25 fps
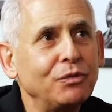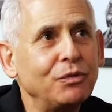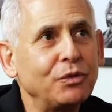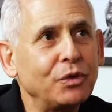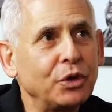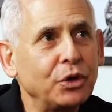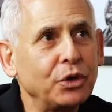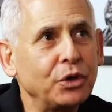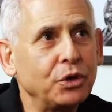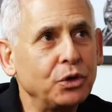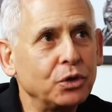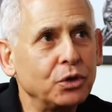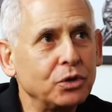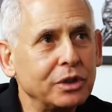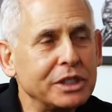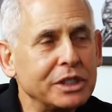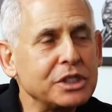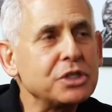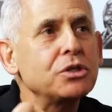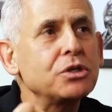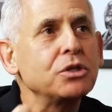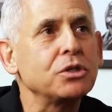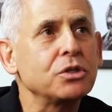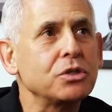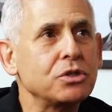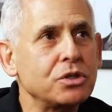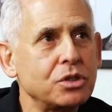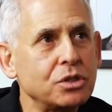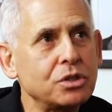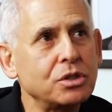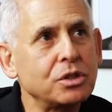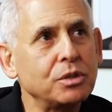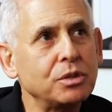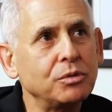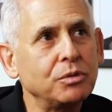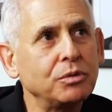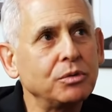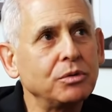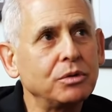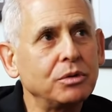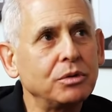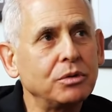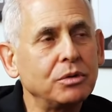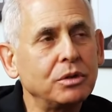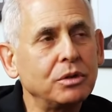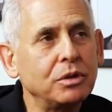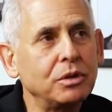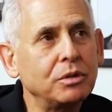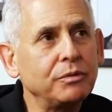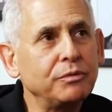for your listeners and
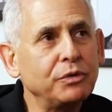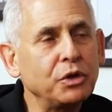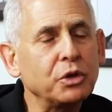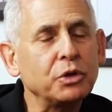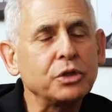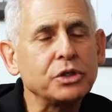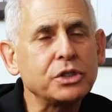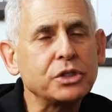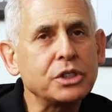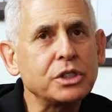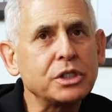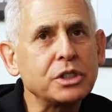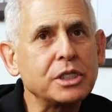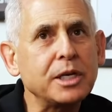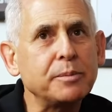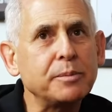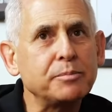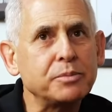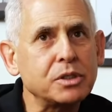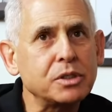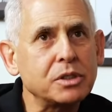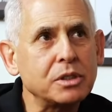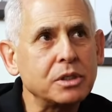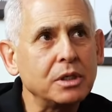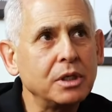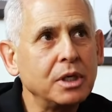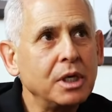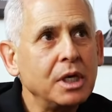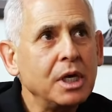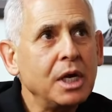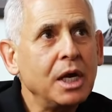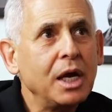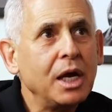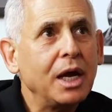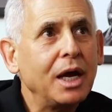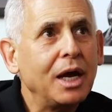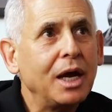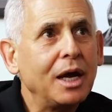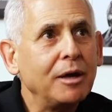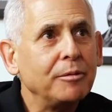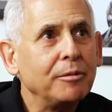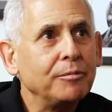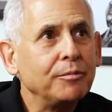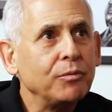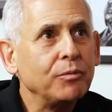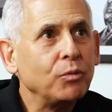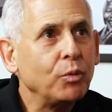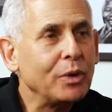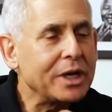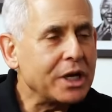viewers tips.
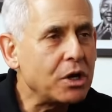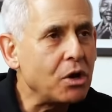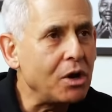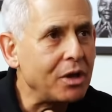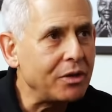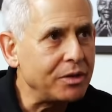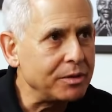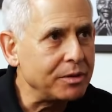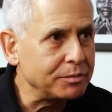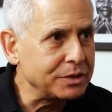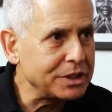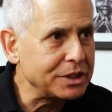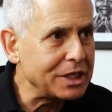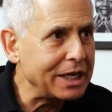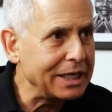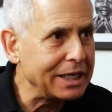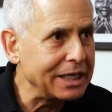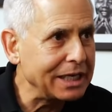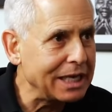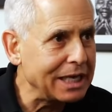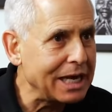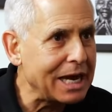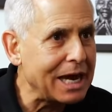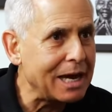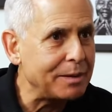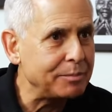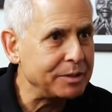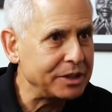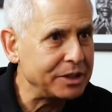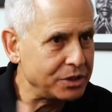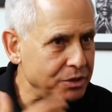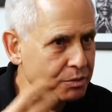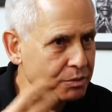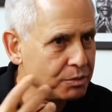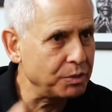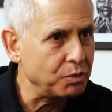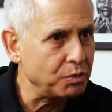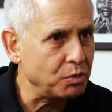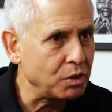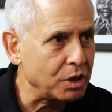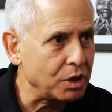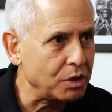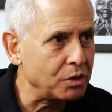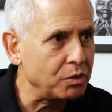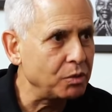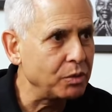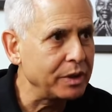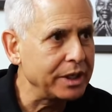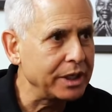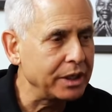Um, we call them tiny habits. We
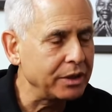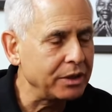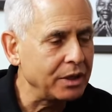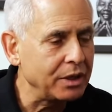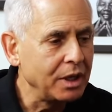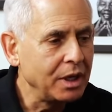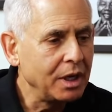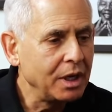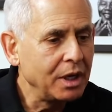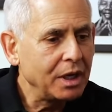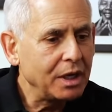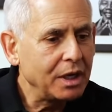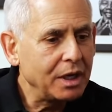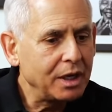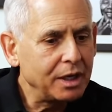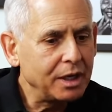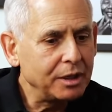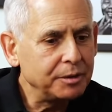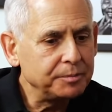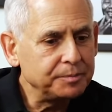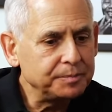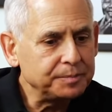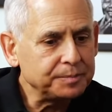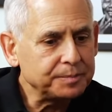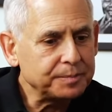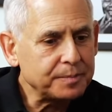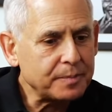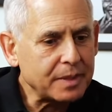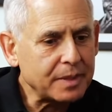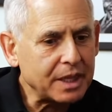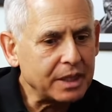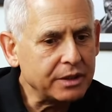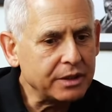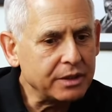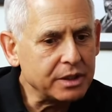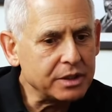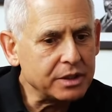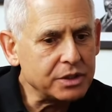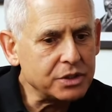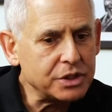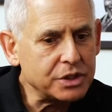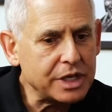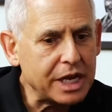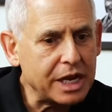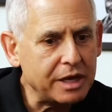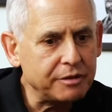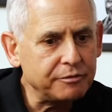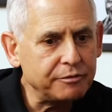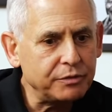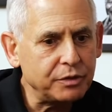work mm -hmm. with um, the
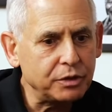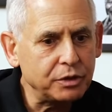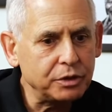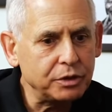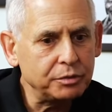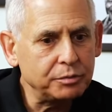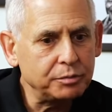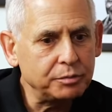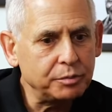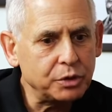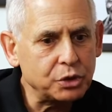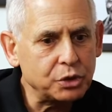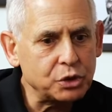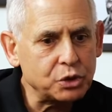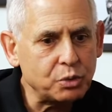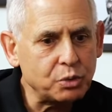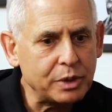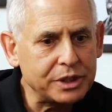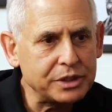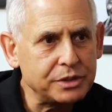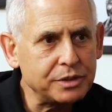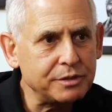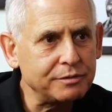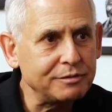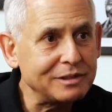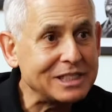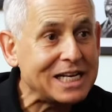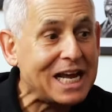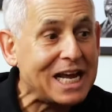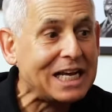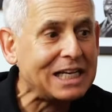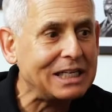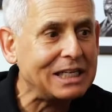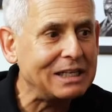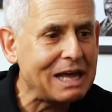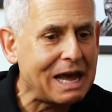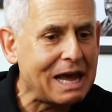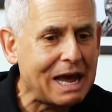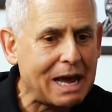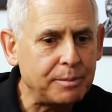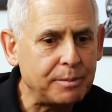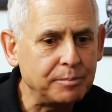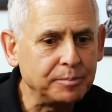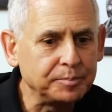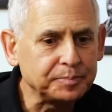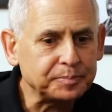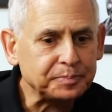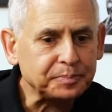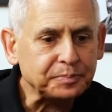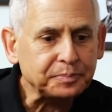Stanford Persuasive Tech Lab